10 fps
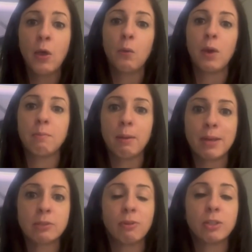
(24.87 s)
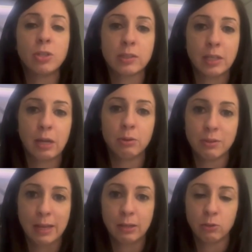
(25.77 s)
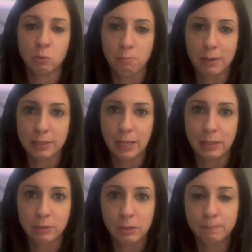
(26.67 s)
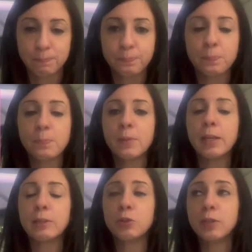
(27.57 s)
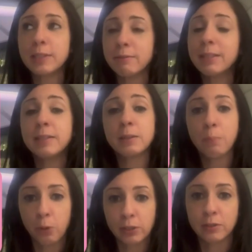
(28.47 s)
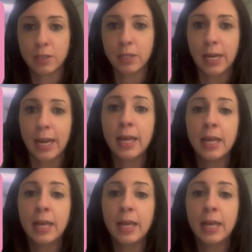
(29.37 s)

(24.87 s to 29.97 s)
when my best friend Jessica was diagnosed with breast cancer. So this event is important today.